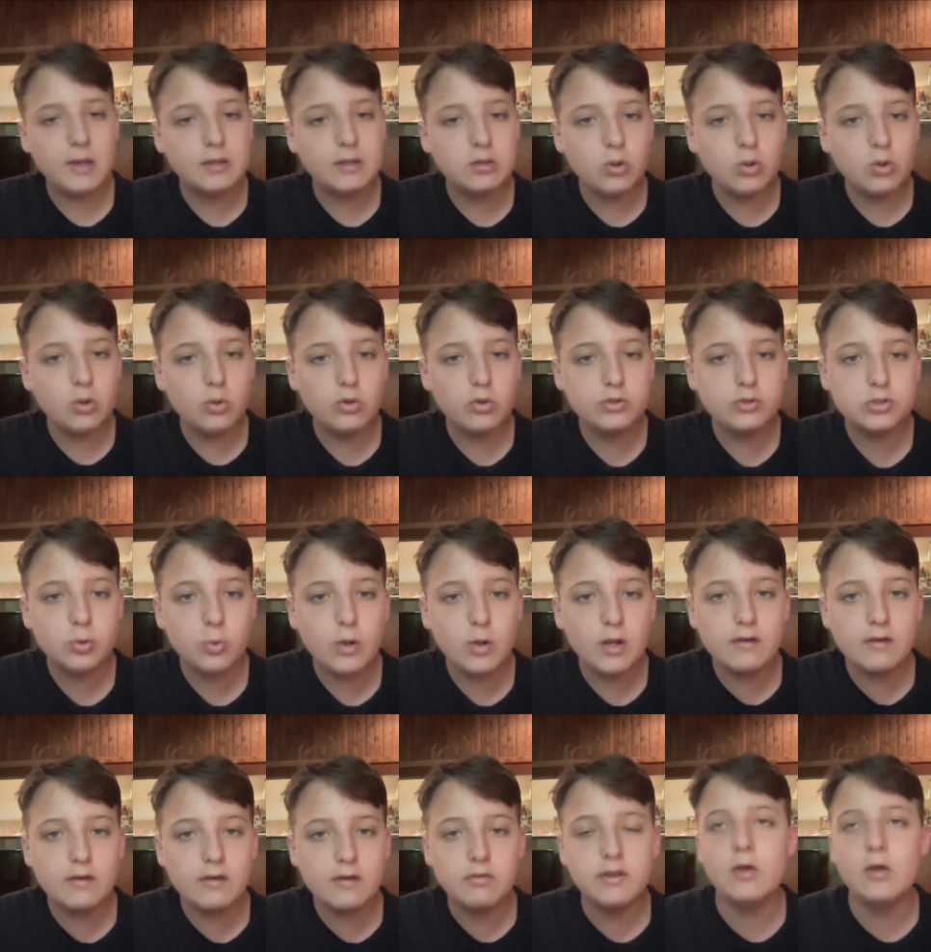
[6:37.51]
They remain
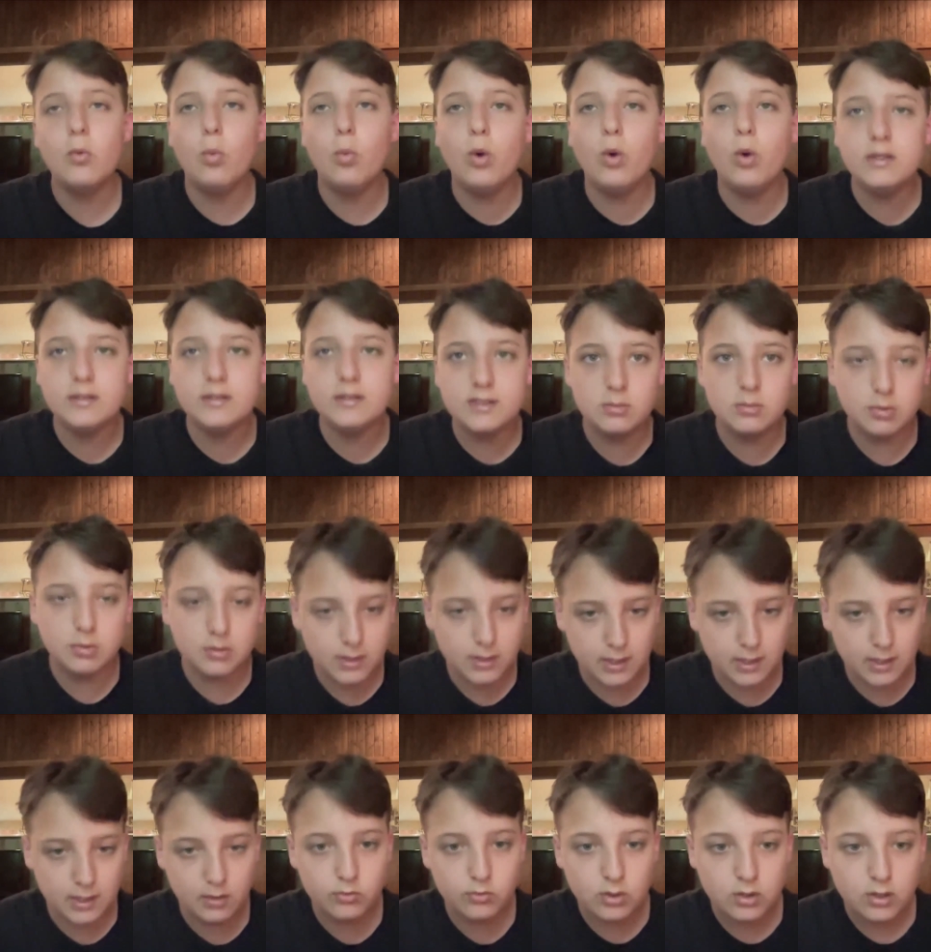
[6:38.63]
loyal to whatever they want
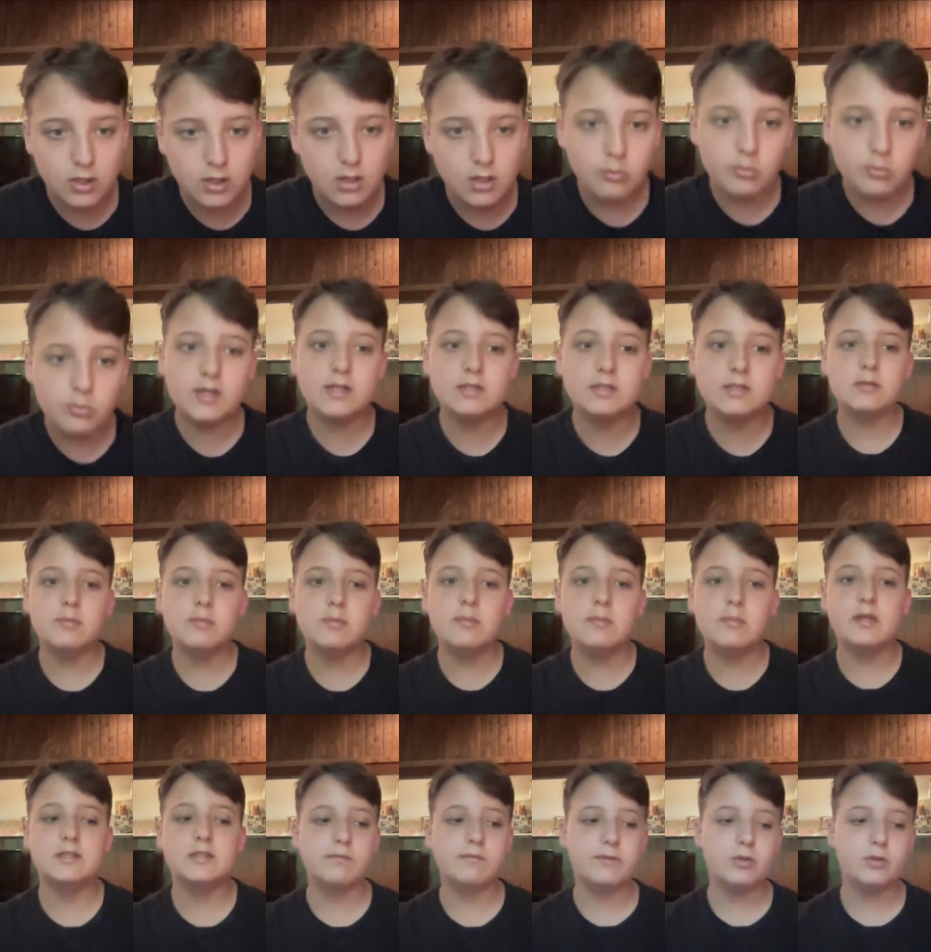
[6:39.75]
to believe
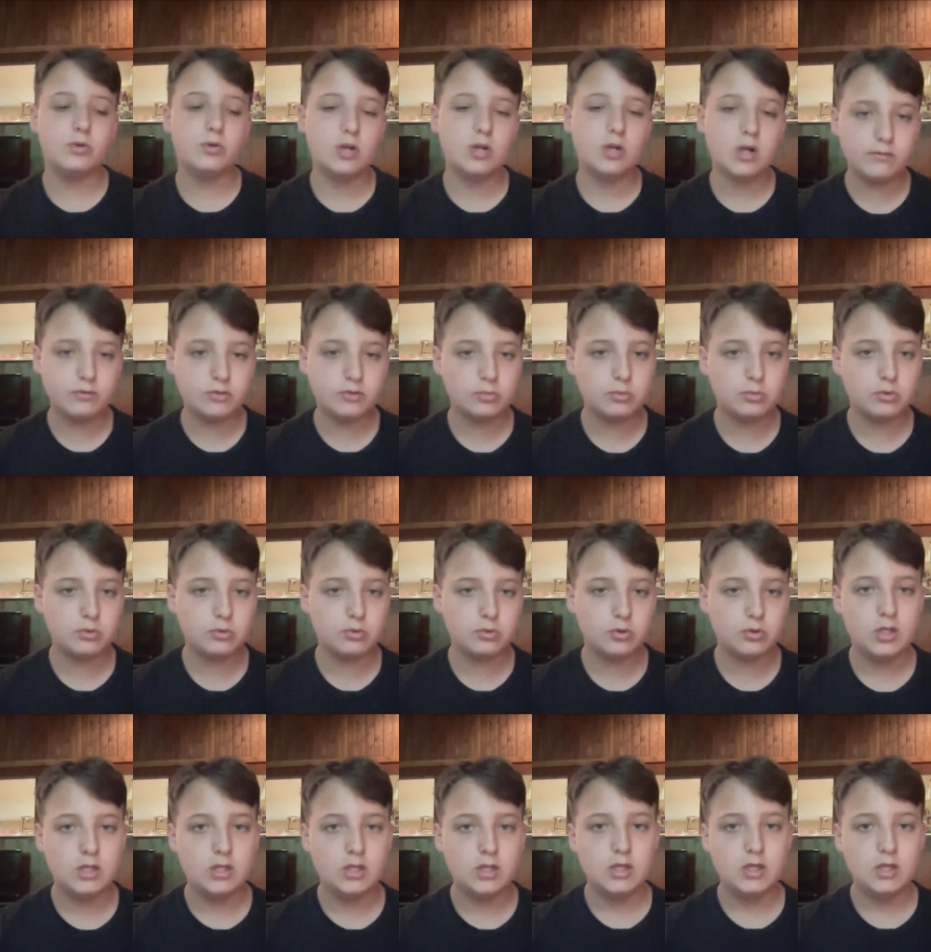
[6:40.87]
because it makes them feel
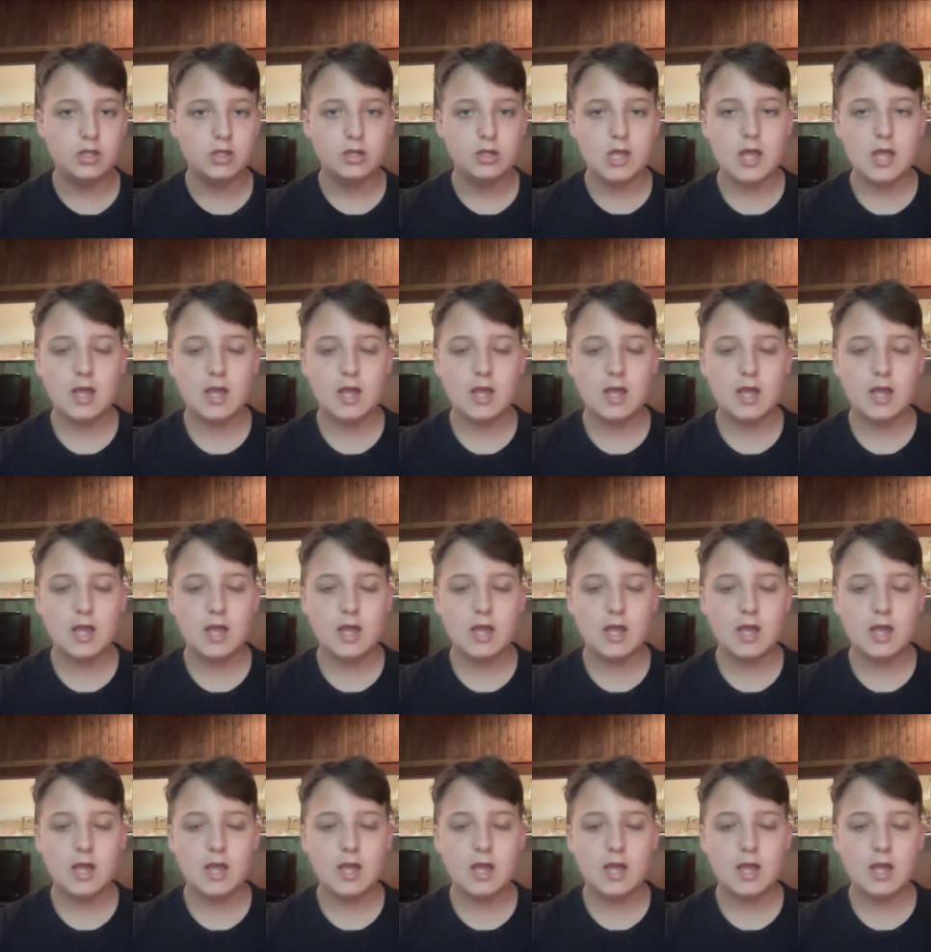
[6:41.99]
comfortable.